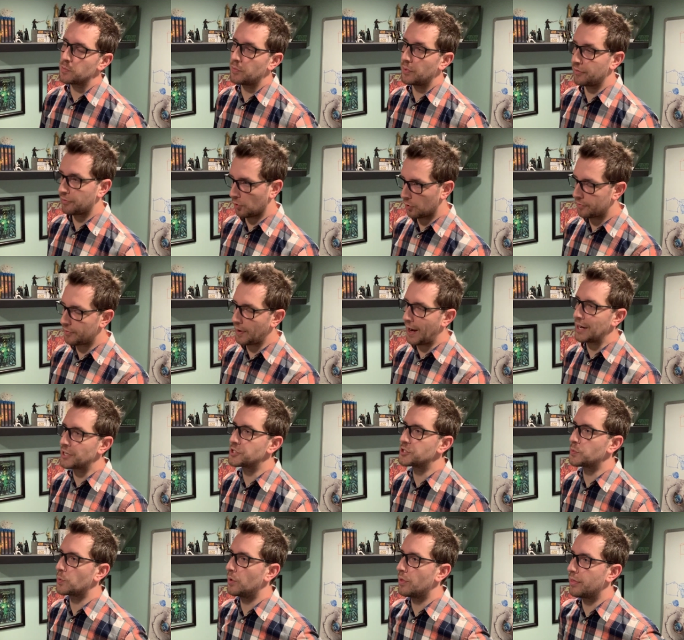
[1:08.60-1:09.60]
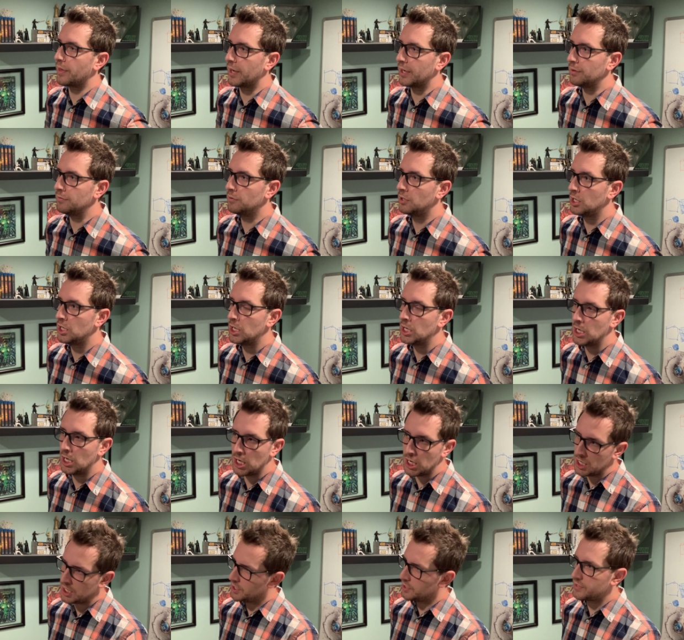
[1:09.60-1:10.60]
Before fractions were a thing,
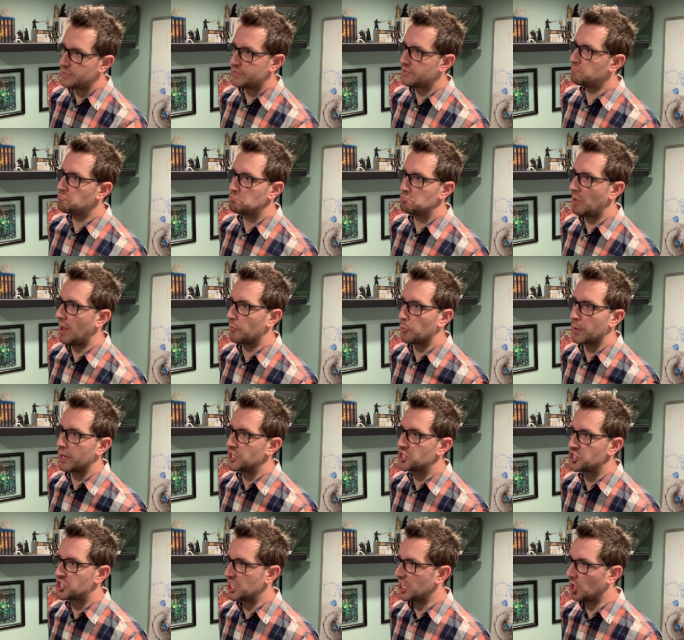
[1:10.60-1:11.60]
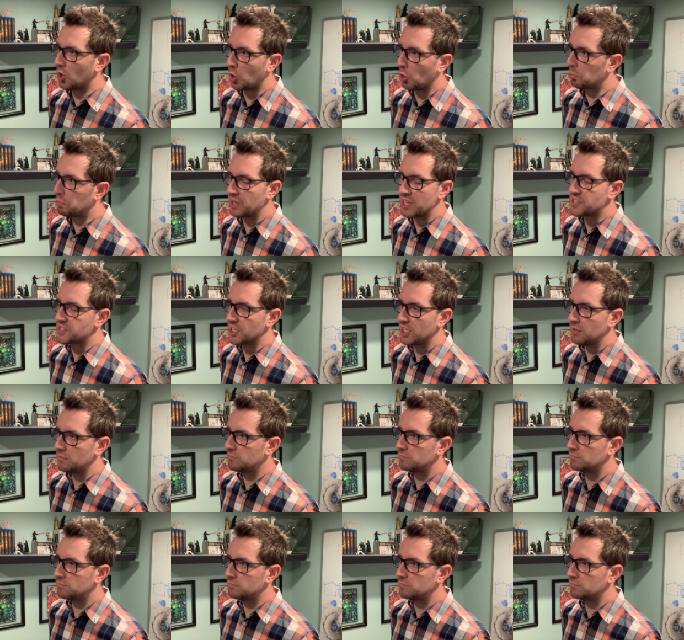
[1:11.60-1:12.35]
everybody just eat a whole pizza.